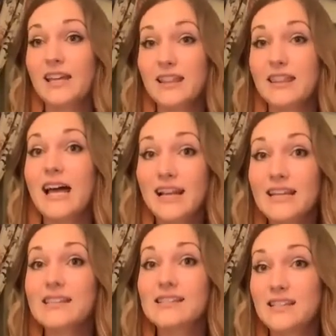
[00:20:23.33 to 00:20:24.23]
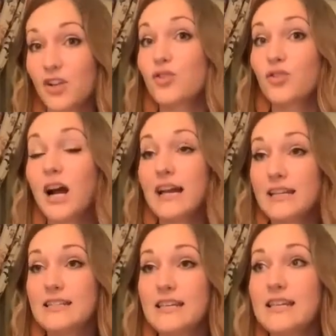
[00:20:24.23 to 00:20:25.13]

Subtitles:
Like, that is the grind.